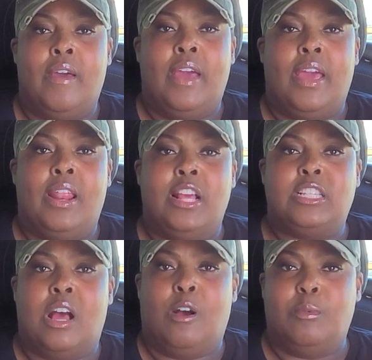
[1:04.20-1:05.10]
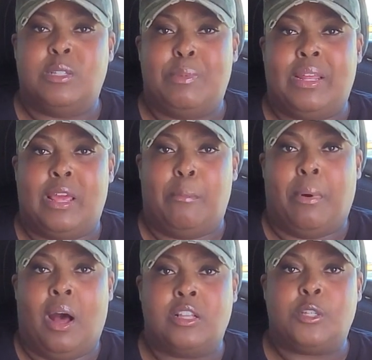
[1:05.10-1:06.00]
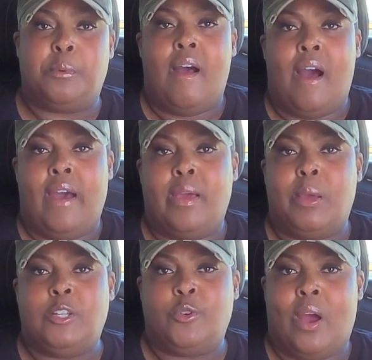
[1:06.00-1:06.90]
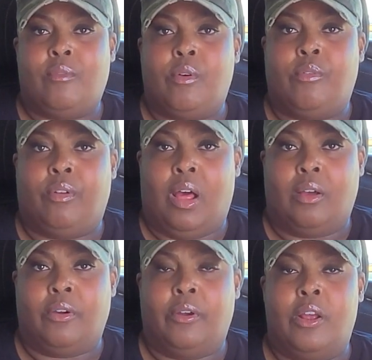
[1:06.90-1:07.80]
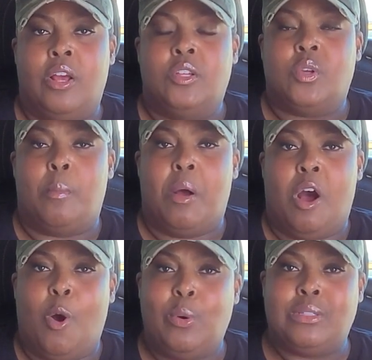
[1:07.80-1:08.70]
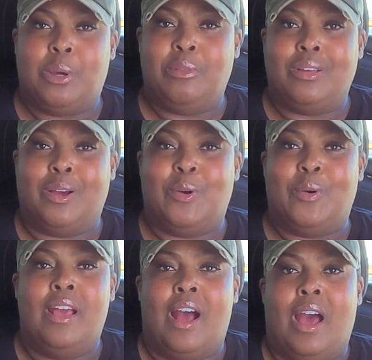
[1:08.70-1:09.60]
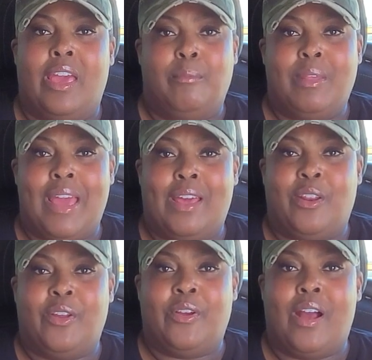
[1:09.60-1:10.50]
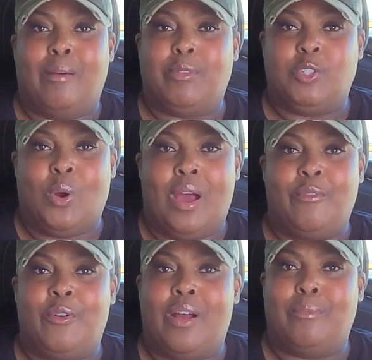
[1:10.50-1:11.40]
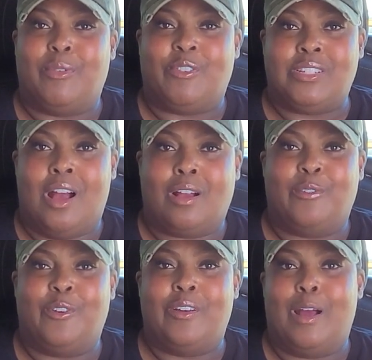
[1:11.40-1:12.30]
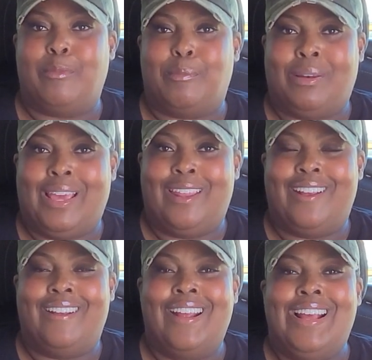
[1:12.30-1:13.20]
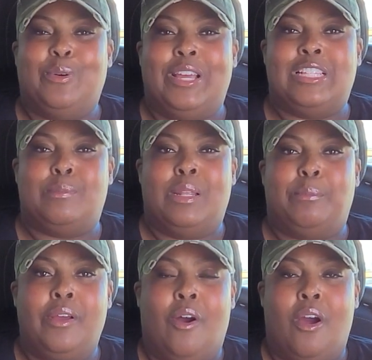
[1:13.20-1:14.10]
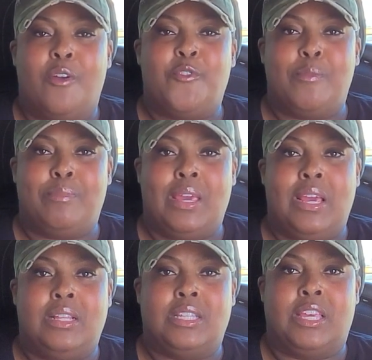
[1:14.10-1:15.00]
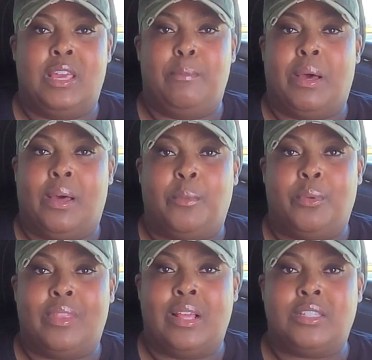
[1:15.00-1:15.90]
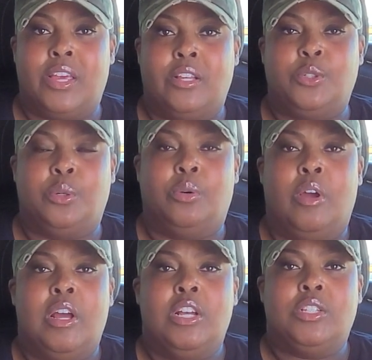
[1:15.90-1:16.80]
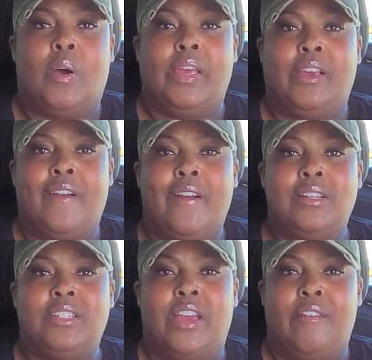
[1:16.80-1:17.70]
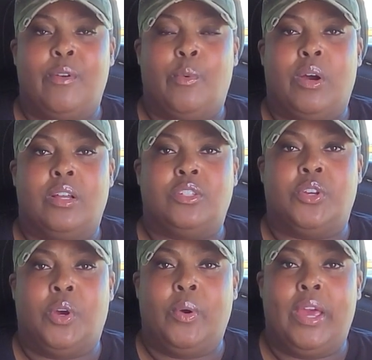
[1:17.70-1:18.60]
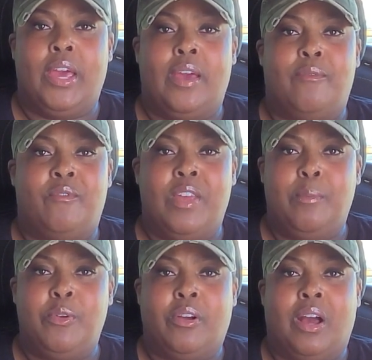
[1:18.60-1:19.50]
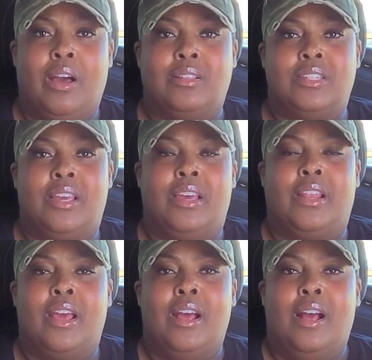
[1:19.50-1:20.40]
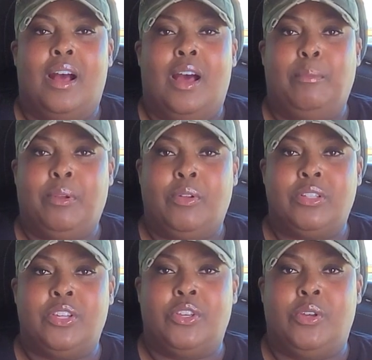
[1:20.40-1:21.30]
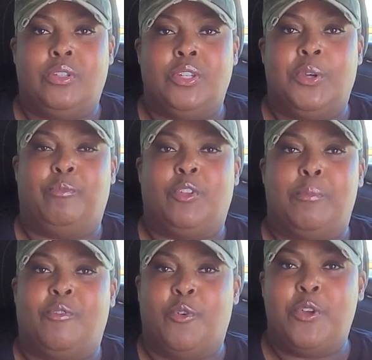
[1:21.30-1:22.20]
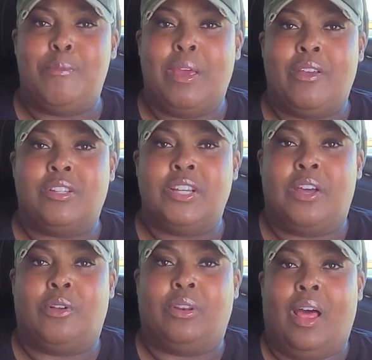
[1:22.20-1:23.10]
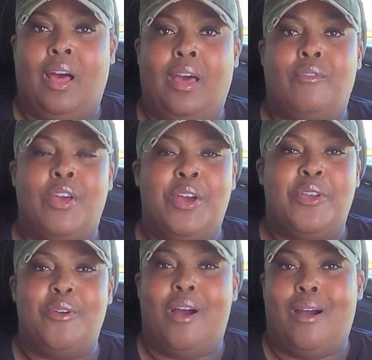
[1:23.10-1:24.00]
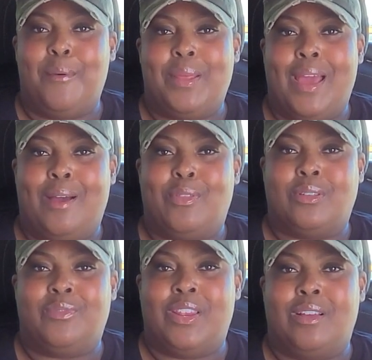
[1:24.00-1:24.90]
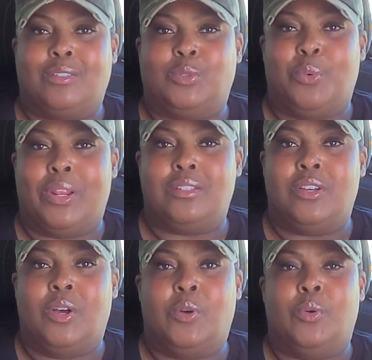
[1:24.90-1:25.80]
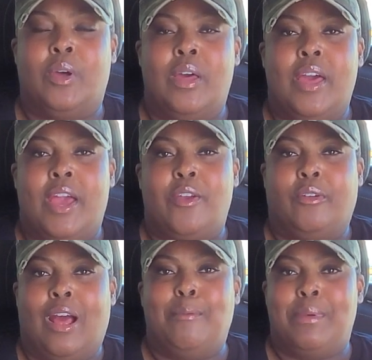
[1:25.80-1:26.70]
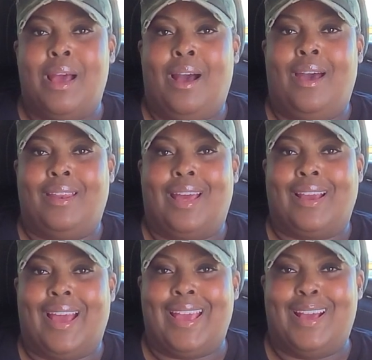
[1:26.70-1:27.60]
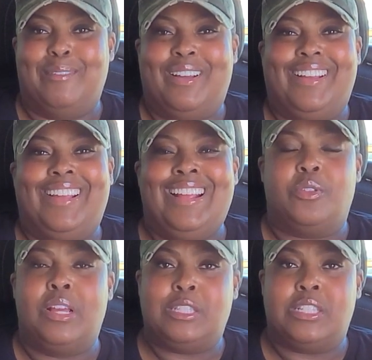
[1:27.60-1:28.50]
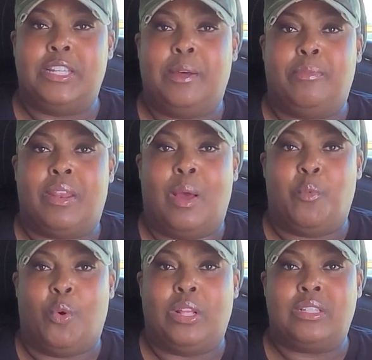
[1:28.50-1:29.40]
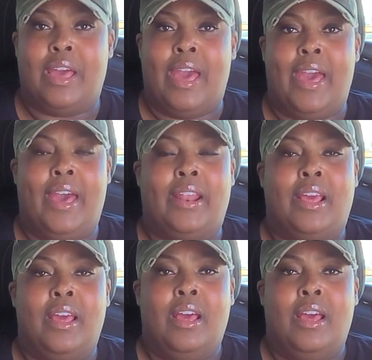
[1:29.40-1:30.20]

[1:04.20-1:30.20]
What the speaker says: It has almost been impossible. I am a travel vlogger, so I'm always on the go. I am the editor, I'm the driver, I'm the photographer, I'm the planner. It's been hard for me to keep up with that schedule. So I encourage everyone to go ahead, film your content, upload it to YouTube. So before you make your channel live, you already have those videos ready to go and you're not behind like I am. That's the tip that I wanted to add.